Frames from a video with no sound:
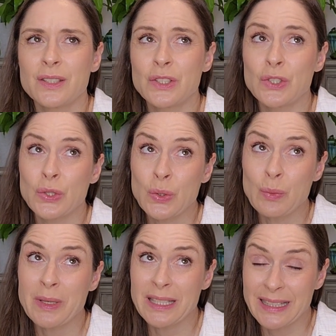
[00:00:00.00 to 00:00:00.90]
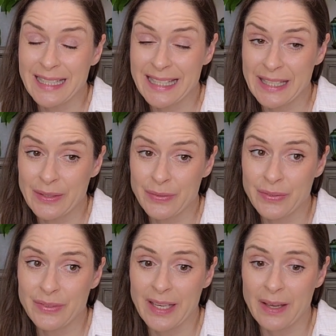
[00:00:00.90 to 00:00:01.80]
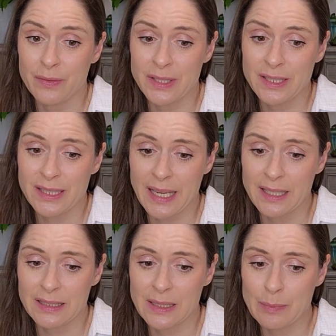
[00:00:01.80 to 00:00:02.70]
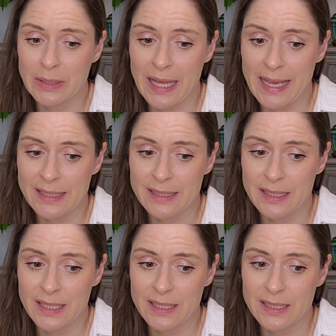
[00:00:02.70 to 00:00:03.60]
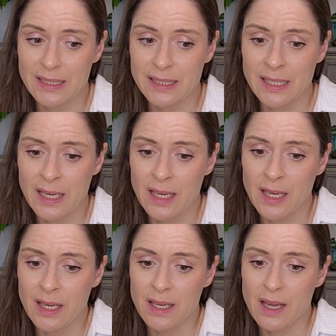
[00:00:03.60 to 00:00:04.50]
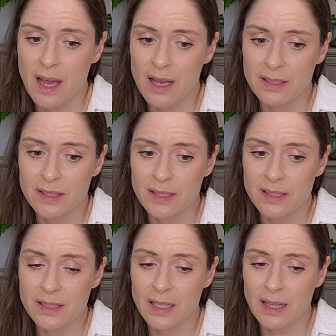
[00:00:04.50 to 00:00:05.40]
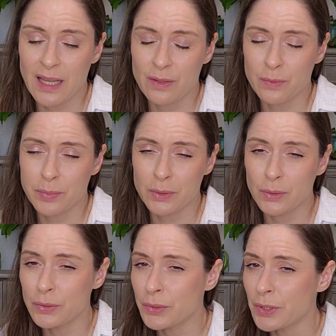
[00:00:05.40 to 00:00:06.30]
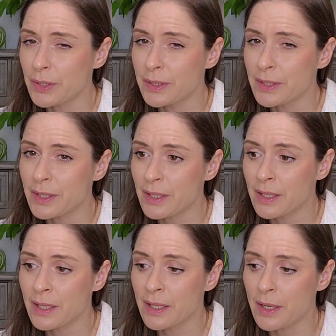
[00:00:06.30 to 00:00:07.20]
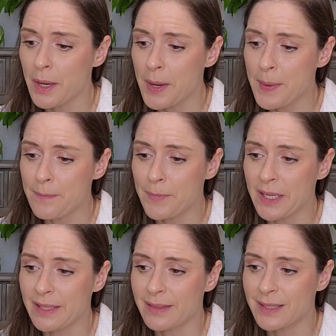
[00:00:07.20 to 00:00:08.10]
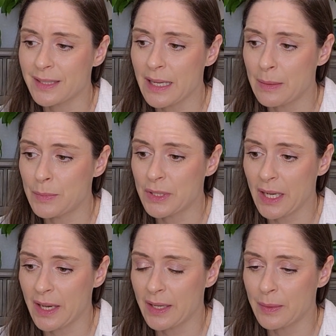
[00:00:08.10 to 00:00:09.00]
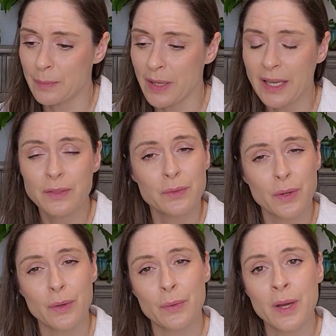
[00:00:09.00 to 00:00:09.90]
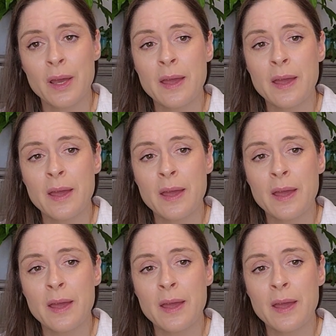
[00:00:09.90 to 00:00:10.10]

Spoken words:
do believe that recycling plastics causes a lot of pollution, but at the same time, I don't know.